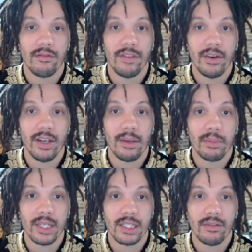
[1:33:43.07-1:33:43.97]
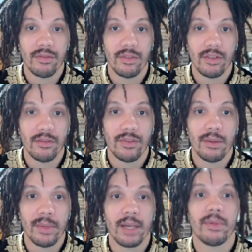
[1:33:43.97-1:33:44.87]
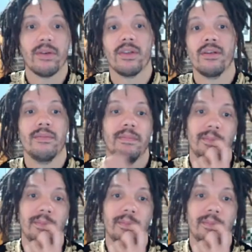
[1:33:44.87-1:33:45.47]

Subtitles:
very impressive from my opponent.